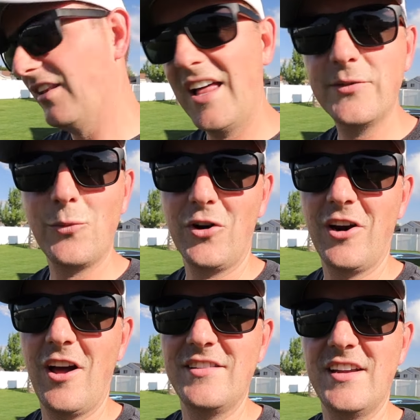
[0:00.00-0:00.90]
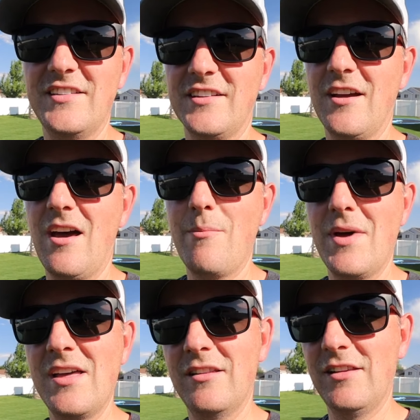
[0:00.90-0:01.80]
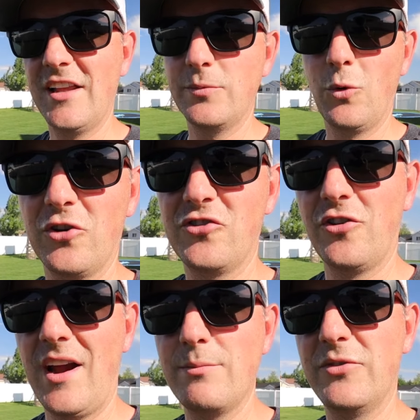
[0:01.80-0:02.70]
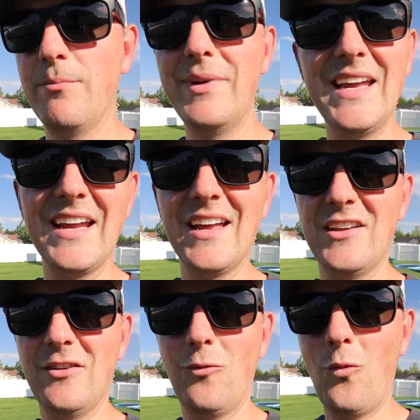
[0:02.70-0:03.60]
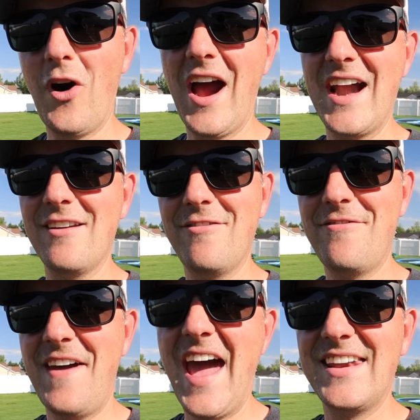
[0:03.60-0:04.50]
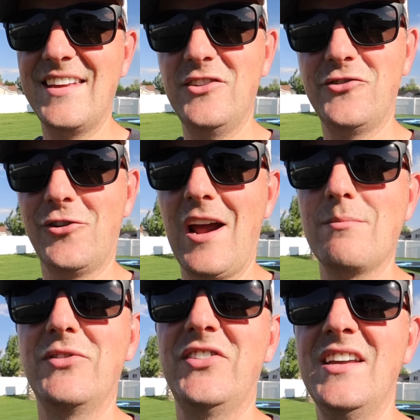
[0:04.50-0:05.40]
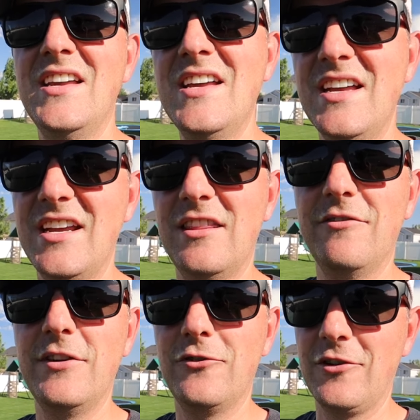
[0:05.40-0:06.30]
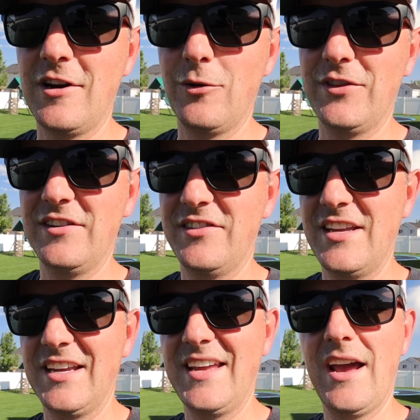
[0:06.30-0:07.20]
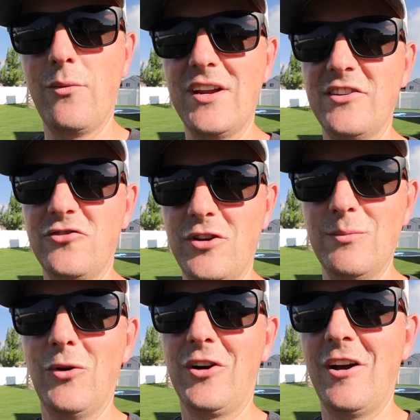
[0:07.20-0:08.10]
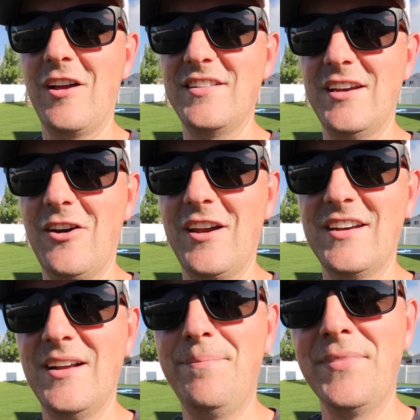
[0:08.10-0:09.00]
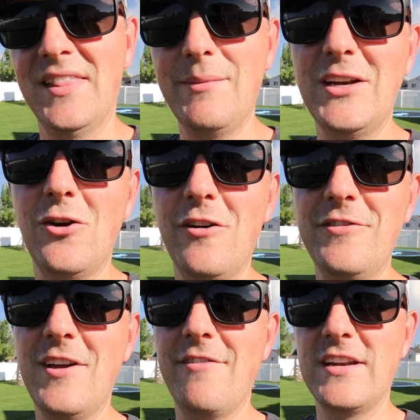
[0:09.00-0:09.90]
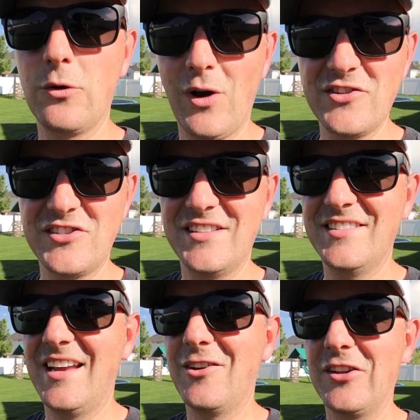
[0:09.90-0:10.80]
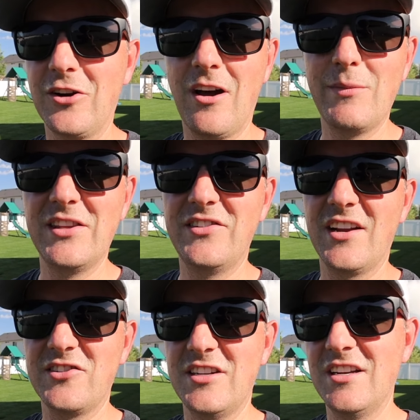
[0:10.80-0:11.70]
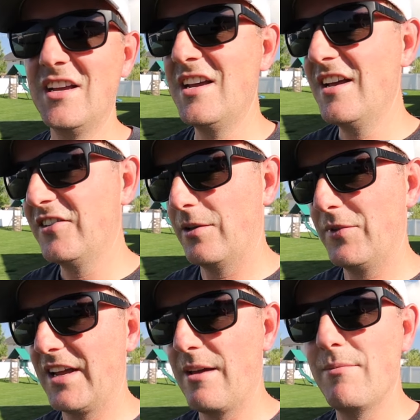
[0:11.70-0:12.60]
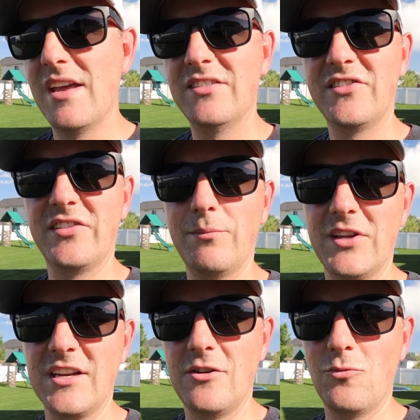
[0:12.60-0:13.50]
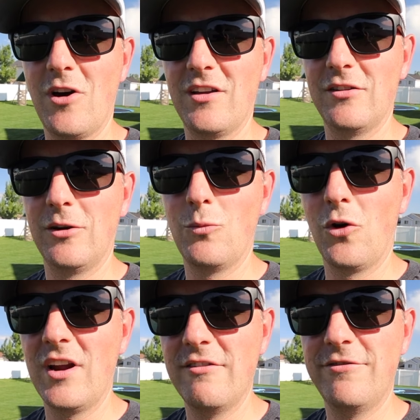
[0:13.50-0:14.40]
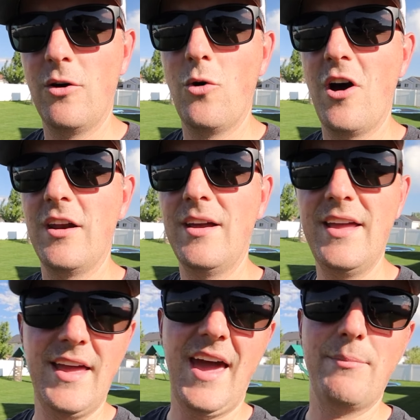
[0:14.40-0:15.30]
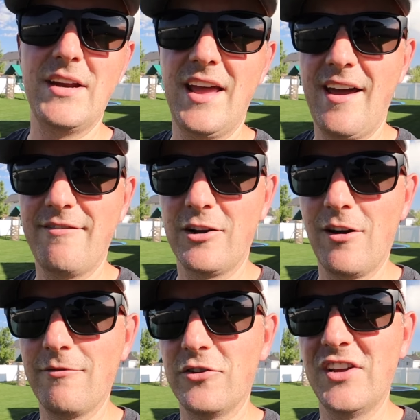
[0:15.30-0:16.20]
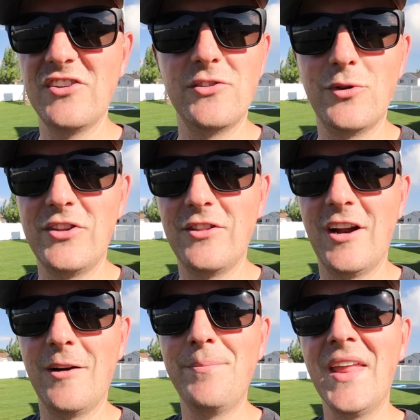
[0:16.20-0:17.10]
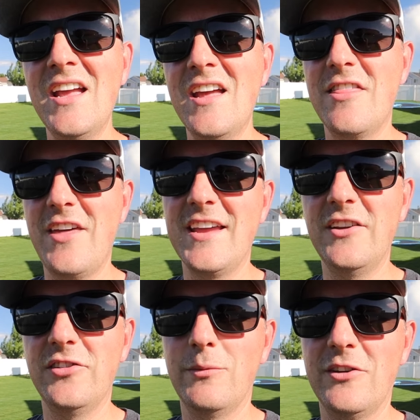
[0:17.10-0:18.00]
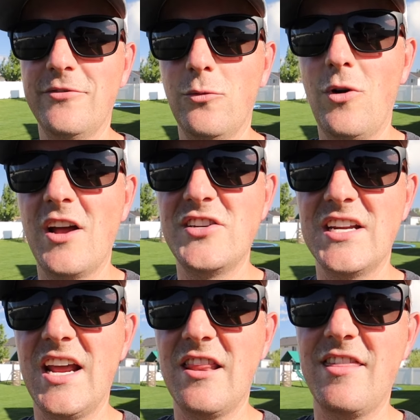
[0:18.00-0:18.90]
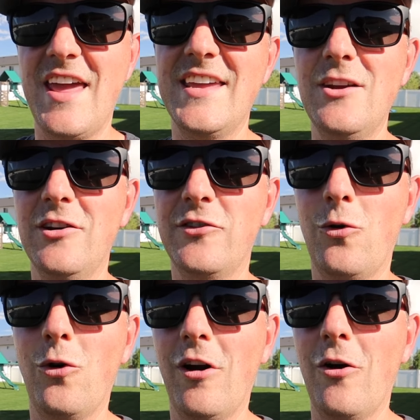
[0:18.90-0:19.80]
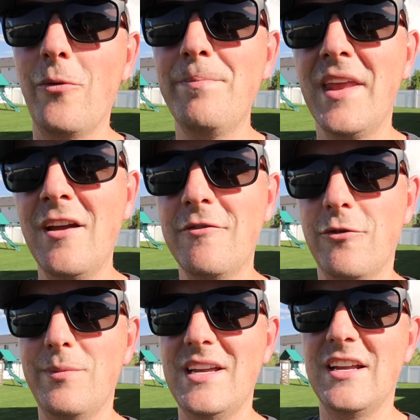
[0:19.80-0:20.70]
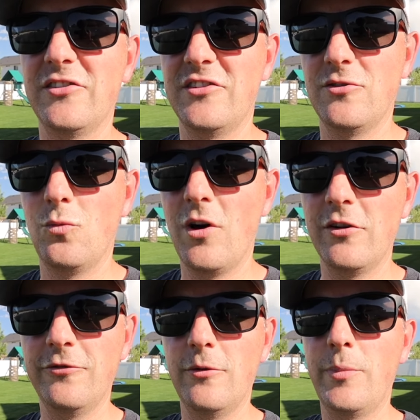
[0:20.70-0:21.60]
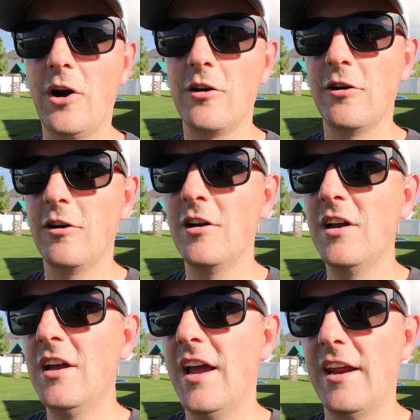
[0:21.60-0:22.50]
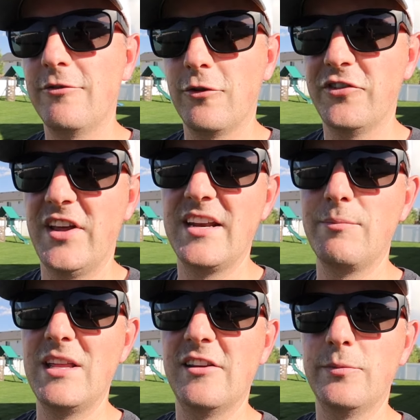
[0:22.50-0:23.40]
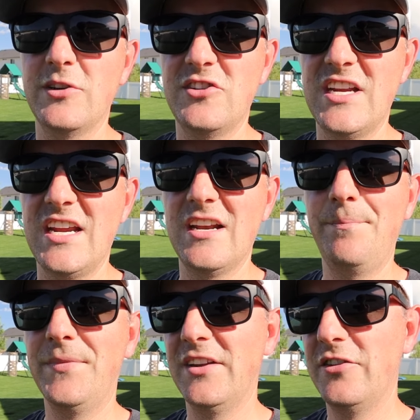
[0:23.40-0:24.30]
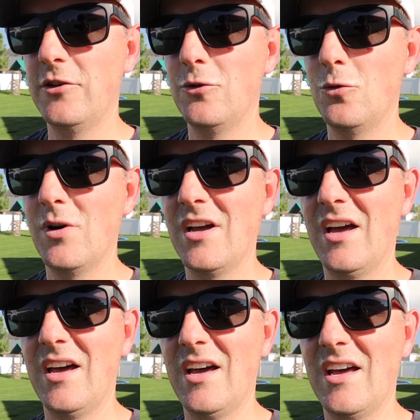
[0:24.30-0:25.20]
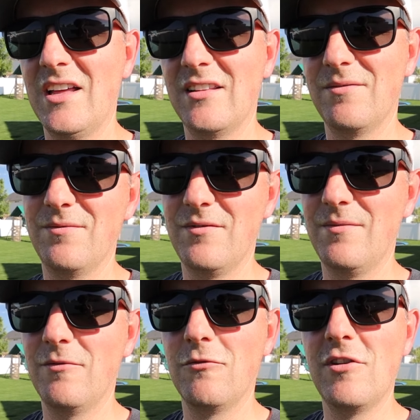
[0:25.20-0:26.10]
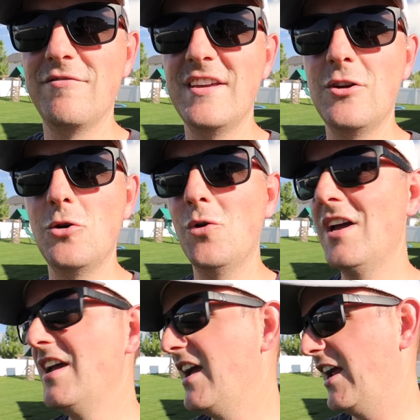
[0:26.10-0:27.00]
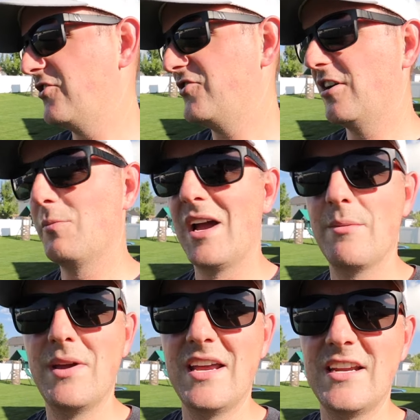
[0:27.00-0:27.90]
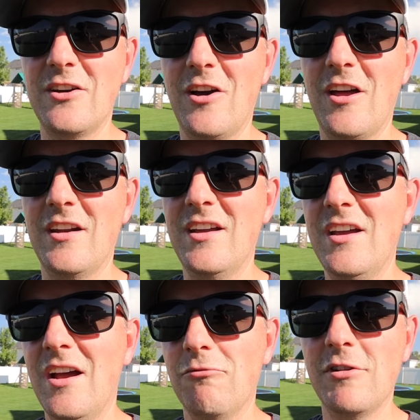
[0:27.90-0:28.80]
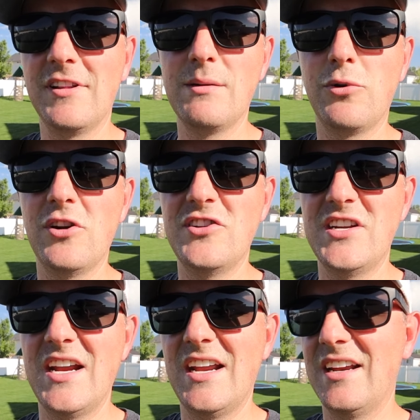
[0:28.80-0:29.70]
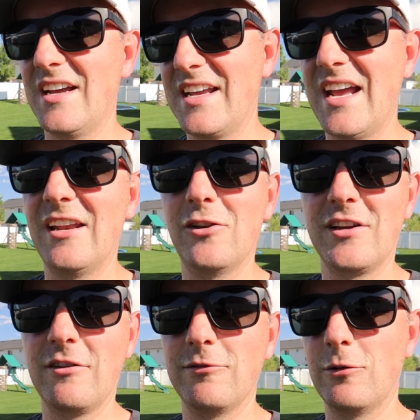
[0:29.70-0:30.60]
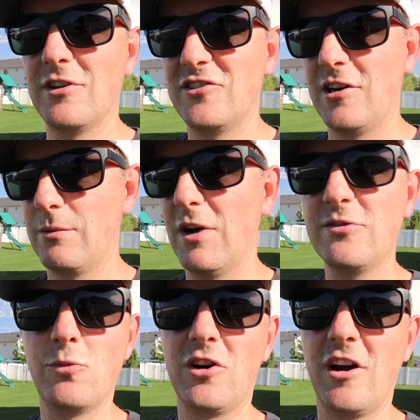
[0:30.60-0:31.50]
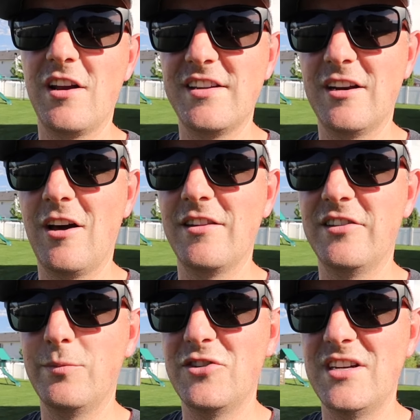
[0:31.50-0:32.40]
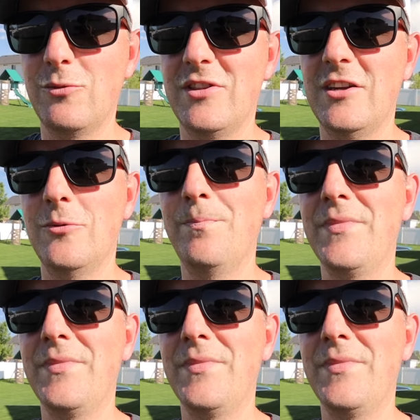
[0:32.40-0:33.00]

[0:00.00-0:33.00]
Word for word: Lots more content to come, lots stripes, big, wide, fat stripes in the future here with this thing. Can't wait to show you more content on it. Let me know if you have any questions down in the comments section, something I missed, something you want a little more info on. Happy to have a conversation with you there. Thank you so much for watching and thank you to Toro for being such a wonderful partner and for sending me this machine to uh, review and share my opinion on. Really appreciate it. Again, looking forward to sharing much more content on this machine with you.